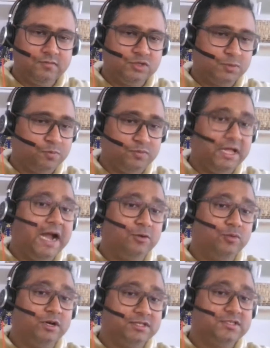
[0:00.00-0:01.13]
So that
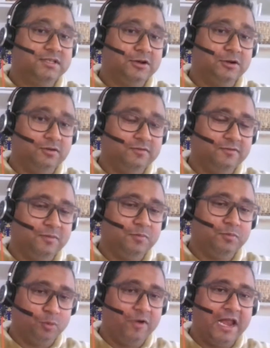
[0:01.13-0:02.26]
was, from
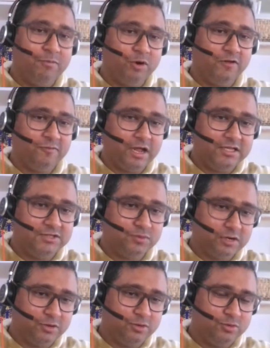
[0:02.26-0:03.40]
profile point of view, I just
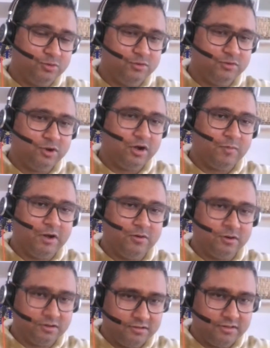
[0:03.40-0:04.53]
wanted to talk
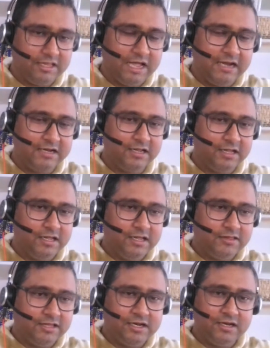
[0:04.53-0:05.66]
about that.
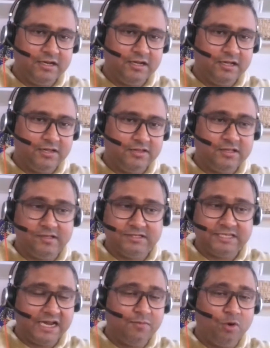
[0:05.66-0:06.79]
Then the
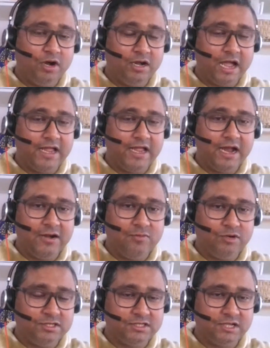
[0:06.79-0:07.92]
second point I had
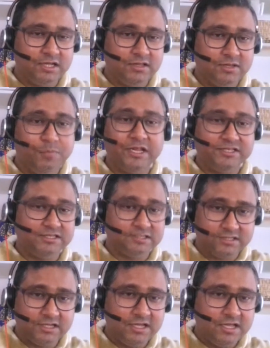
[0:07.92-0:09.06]
was the
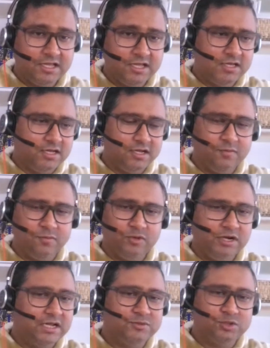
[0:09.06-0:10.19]
presence. When
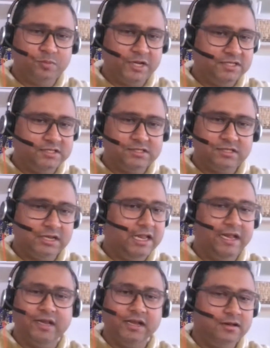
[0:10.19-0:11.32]
it comes to presence,
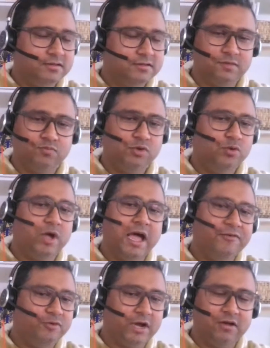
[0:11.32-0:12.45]
LinkedIn. So you
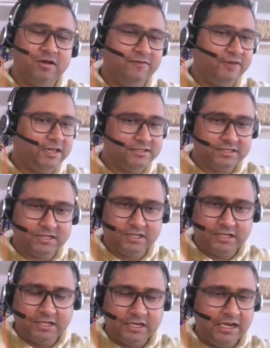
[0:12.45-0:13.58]
have to kind of leverage
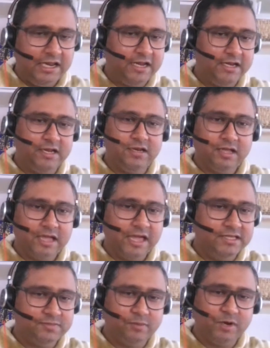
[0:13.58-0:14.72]
LinkedIn
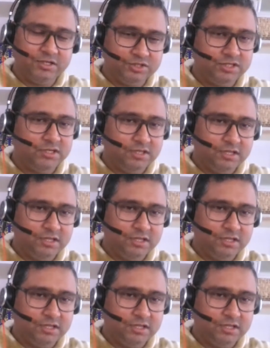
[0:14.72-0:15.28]
as much.